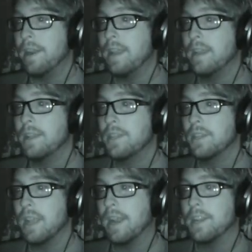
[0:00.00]
it
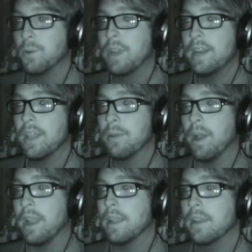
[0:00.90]
is! And it's walking the other
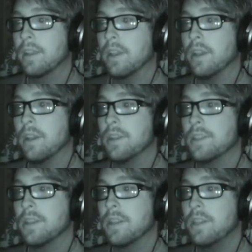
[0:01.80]
way. Good.
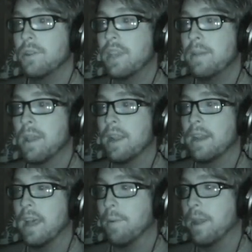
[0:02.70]
You keep going
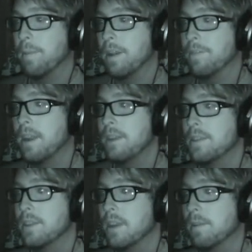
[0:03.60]
that way, my friend.
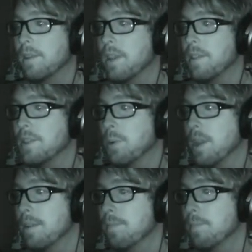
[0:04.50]
I'm going to go this way.